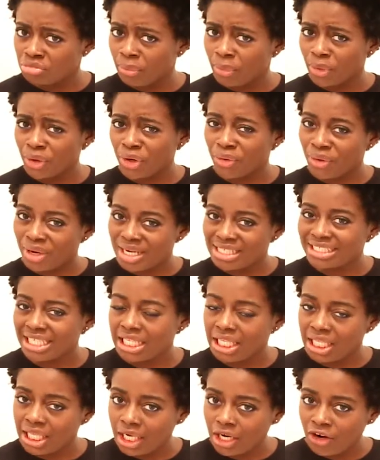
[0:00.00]
remember Crazy
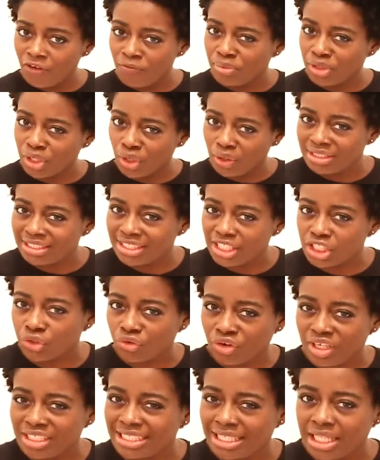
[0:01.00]
in Love, Beyonce's
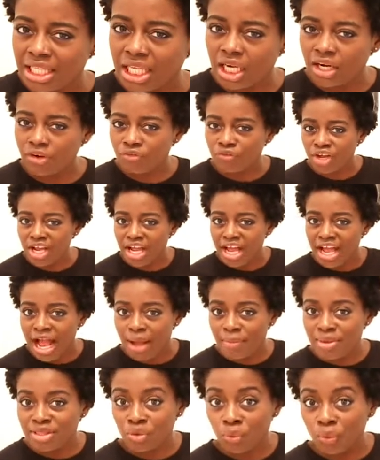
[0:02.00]
Crazy in Love?
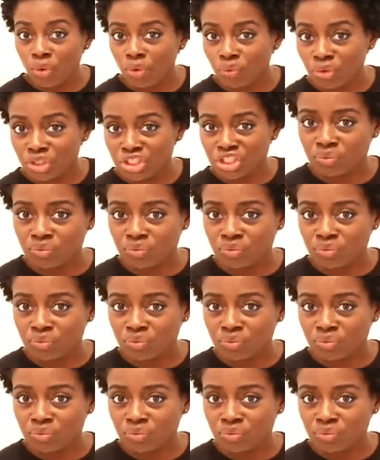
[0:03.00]
I mean, the one where